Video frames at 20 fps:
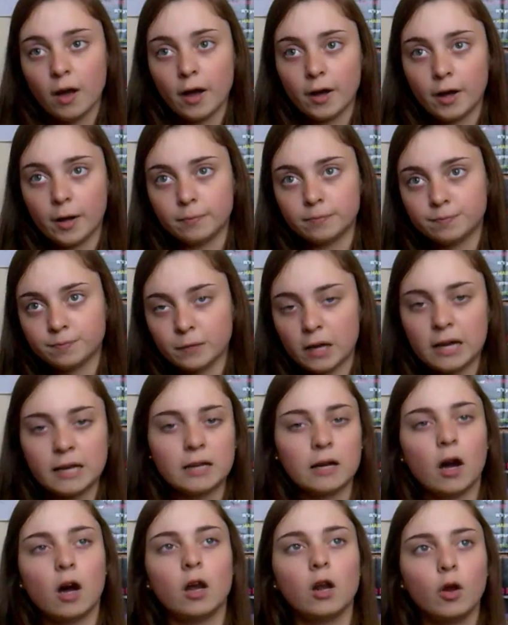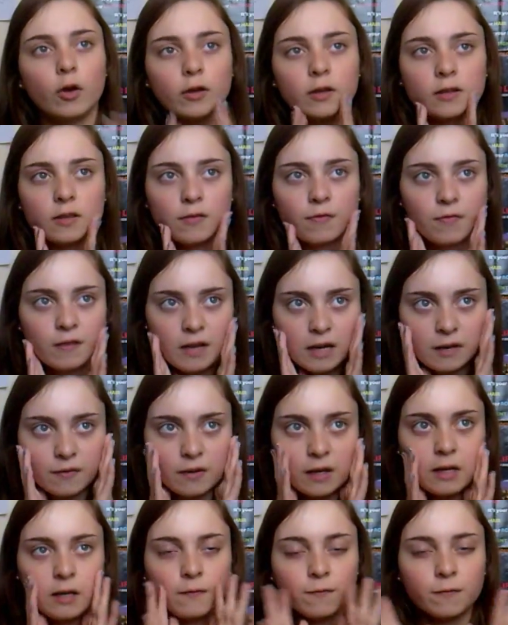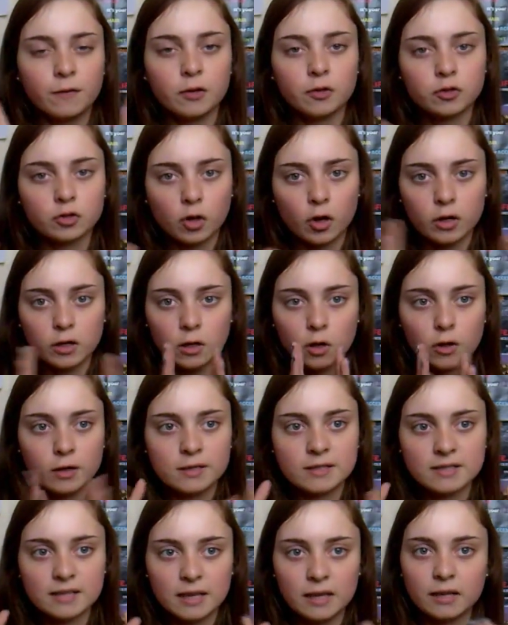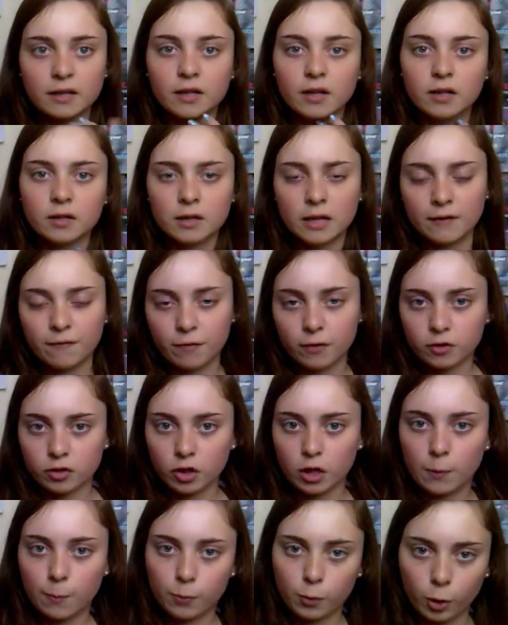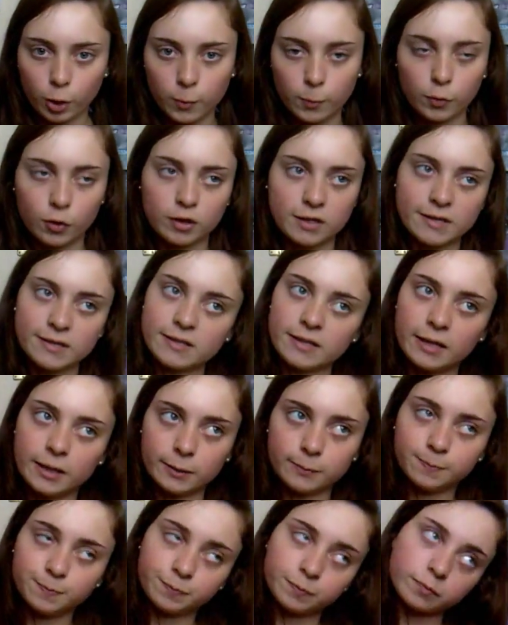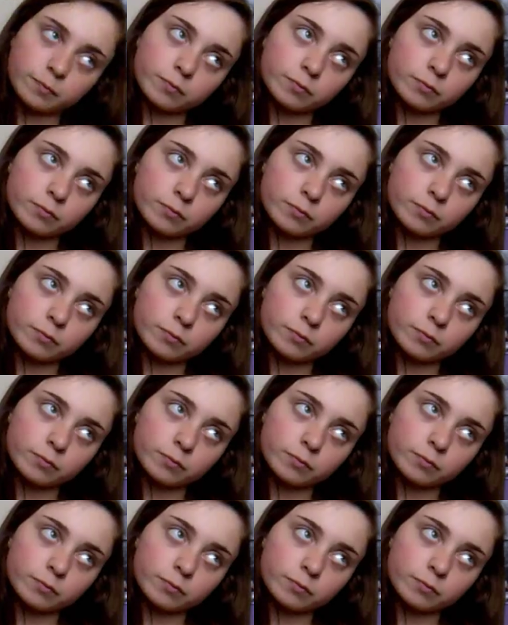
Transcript: I like the feel of it. It feels kind of like silicone. It feels like a primer on your skin.